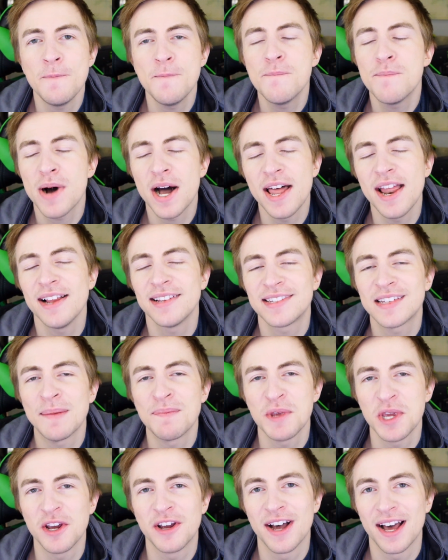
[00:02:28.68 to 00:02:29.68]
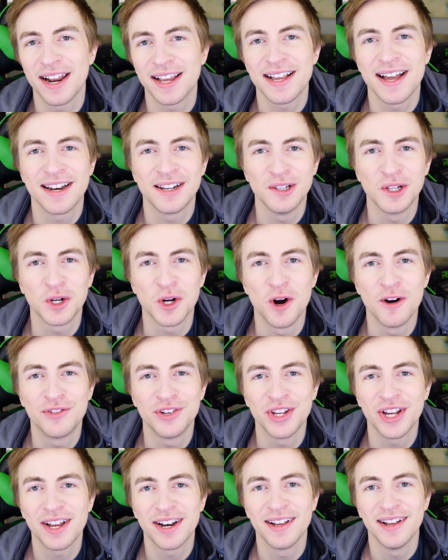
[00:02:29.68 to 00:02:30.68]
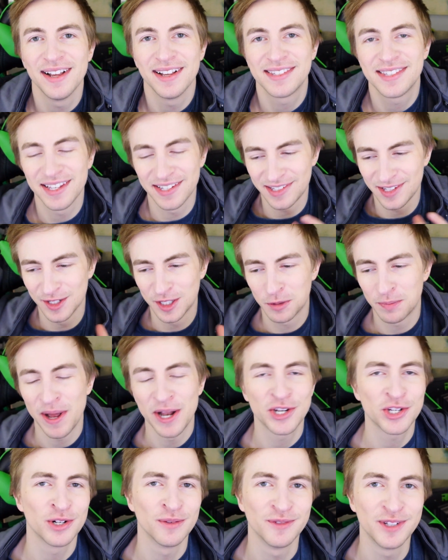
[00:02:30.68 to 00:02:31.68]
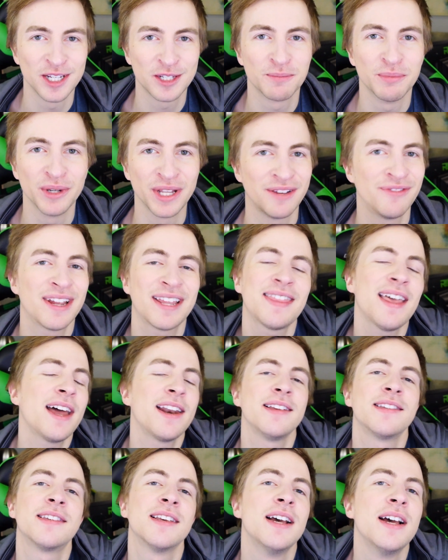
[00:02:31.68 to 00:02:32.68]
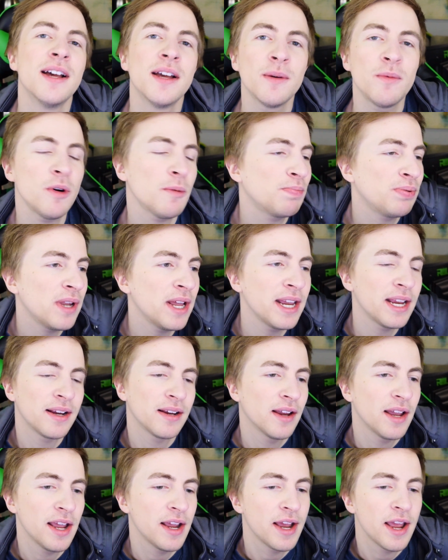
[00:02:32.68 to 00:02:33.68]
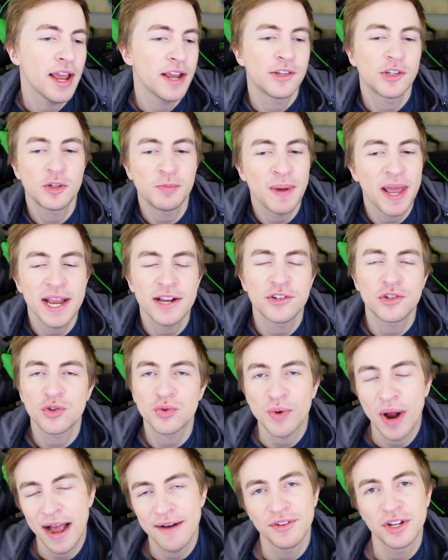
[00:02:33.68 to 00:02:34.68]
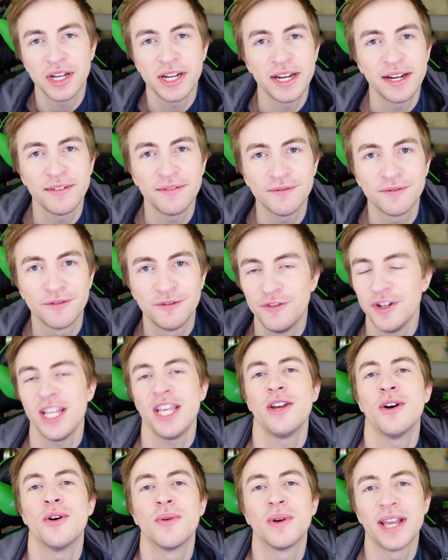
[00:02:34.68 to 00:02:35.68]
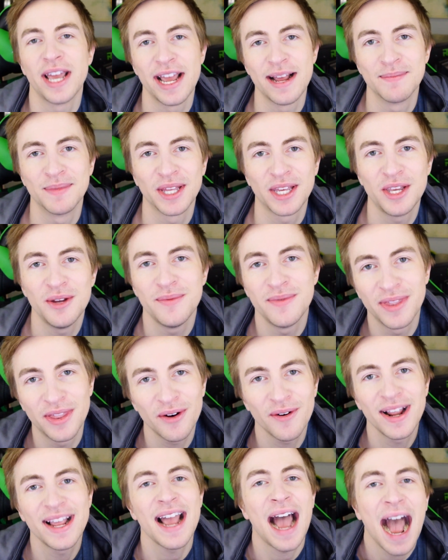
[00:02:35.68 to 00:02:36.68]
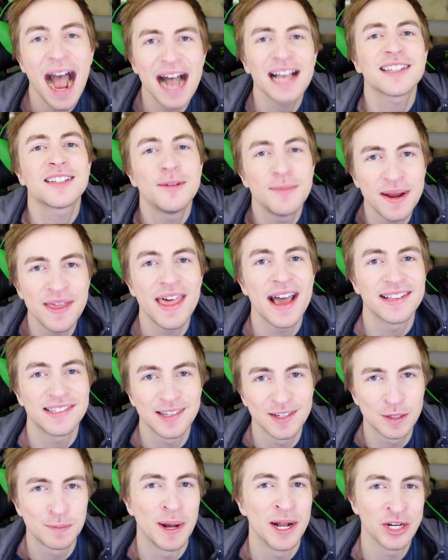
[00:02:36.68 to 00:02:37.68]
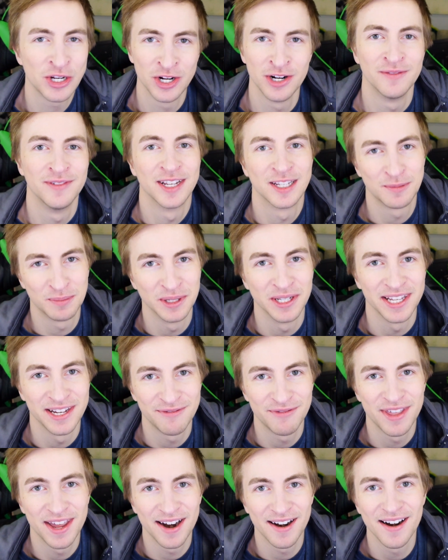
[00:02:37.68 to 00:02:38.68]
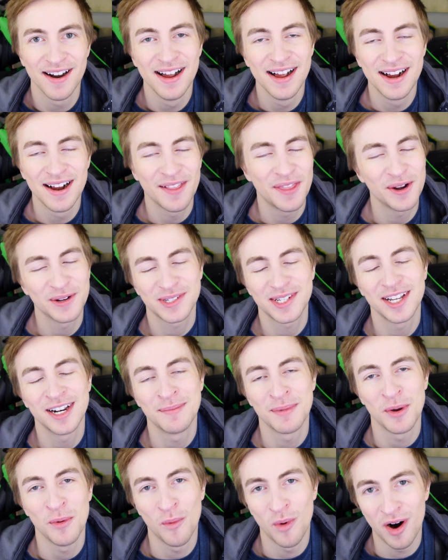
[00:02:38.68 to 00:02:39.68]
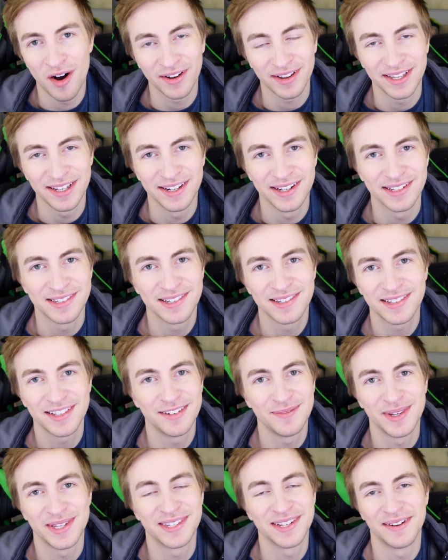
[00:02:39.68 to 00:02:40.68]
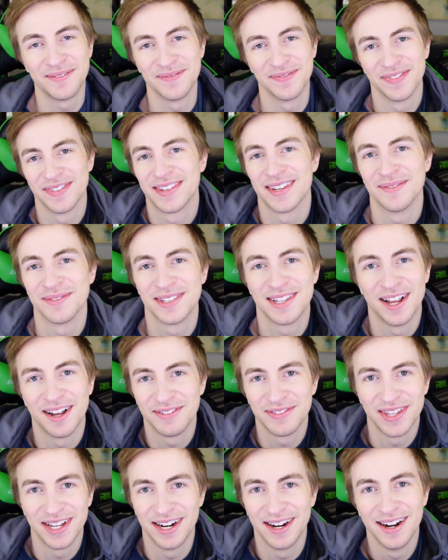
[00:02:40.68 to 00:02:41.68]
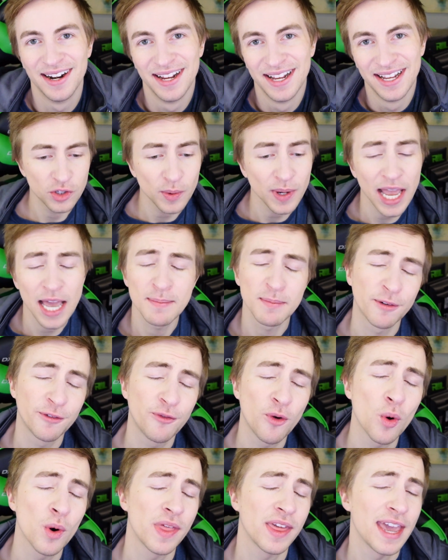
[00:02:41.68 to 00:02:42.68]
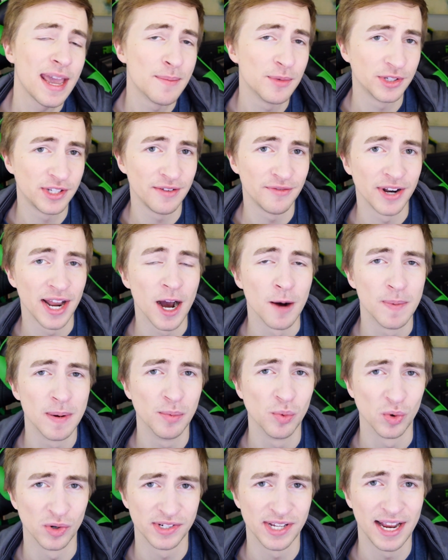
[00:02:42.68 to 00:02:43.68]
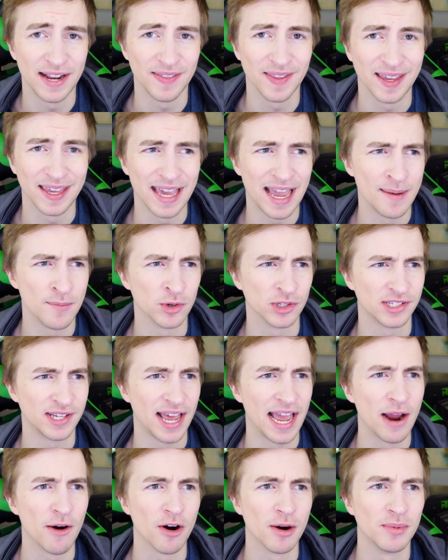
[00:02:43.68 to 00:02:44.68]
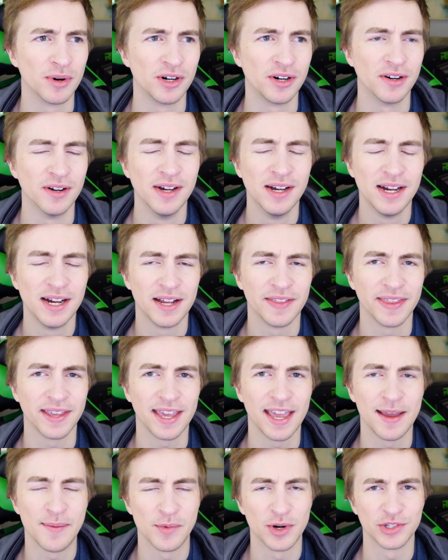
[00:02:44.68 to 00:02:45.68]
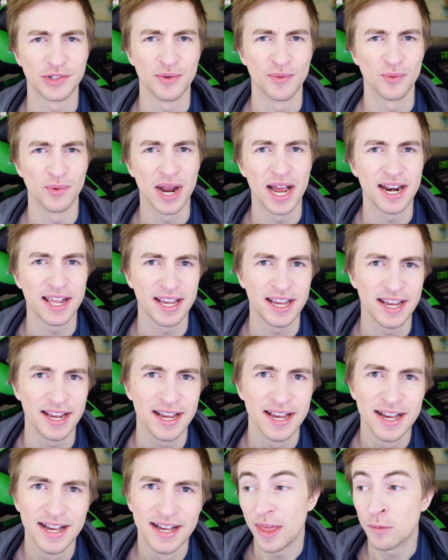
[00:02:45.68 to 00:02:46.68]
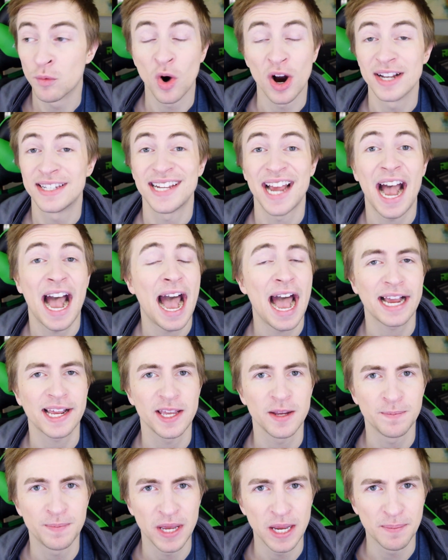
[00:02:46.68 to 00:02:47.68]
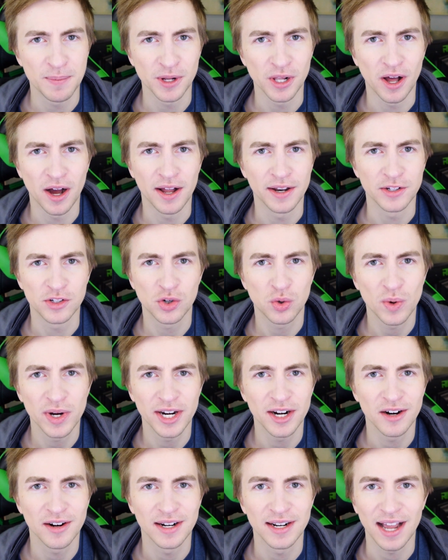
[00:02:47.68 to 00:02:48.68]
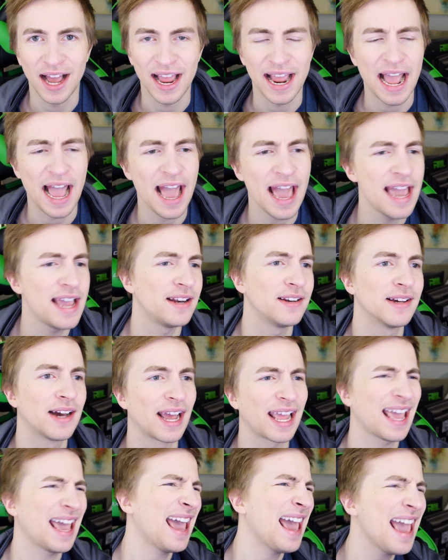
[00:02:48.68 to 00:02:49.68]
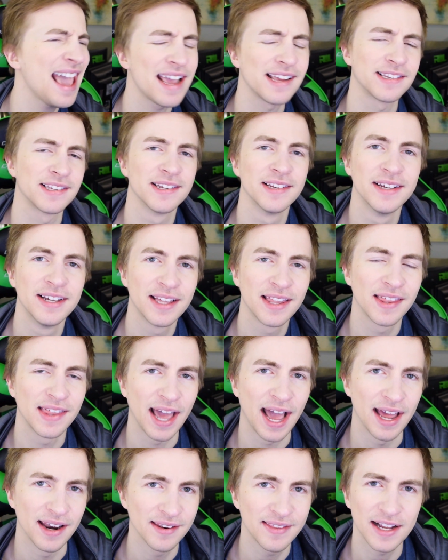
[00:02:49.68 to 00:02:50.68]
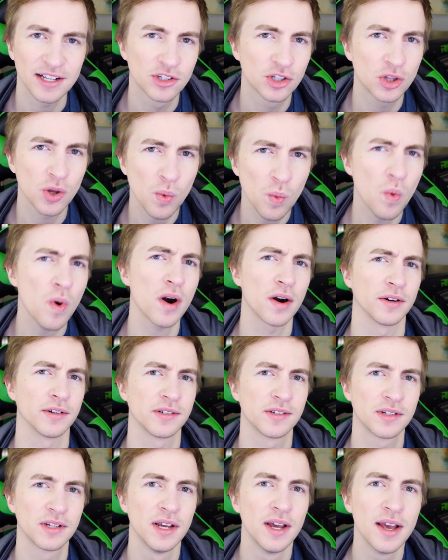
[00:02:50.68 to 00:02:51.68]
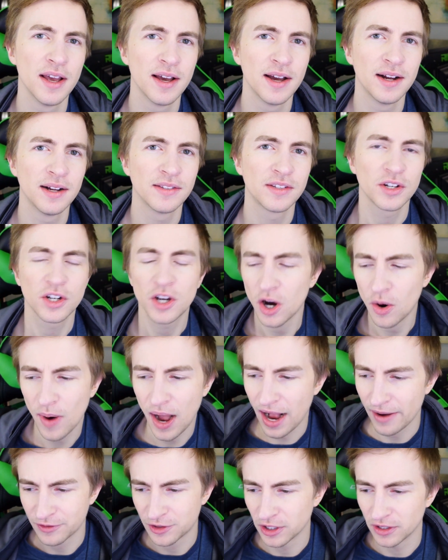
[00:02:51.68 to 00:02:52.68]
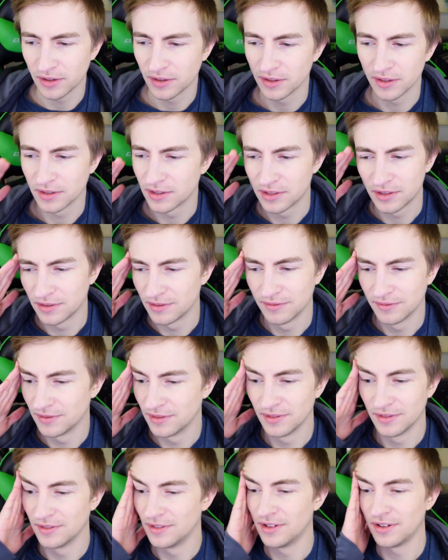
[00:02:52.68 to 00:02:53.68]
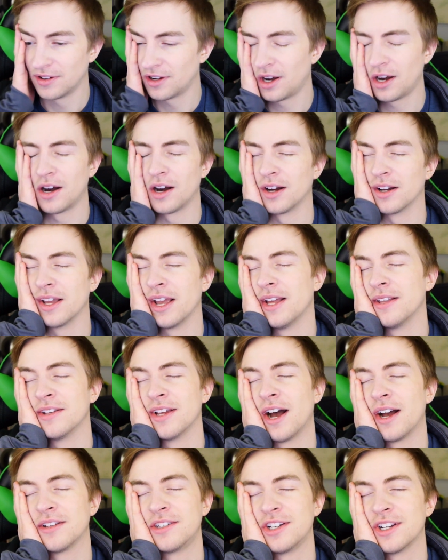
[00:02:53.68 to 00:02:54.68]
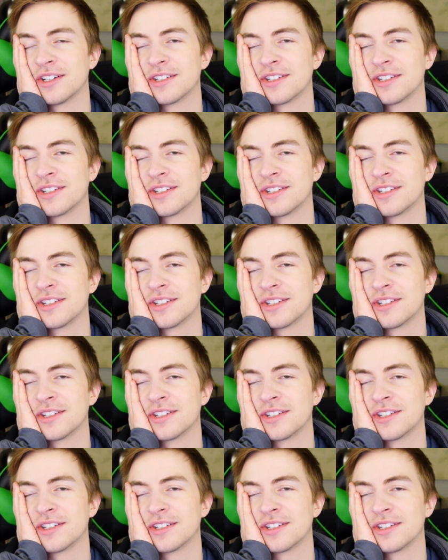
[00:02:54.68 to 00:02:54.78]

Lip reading: But it's something you gotta kind of look over. It's this suspension of disbelief. Like, we're playing a space traveling video game. Like, it has to be that suspension of disbelief there. There's gonna be wonkiness. There's gonna be some stuff there. So again, before the game was even out, people were saying the game was terrible and the game wasn't ready. Then we're attacking people on Twitter, and I hate that. That's the worst. To go after, I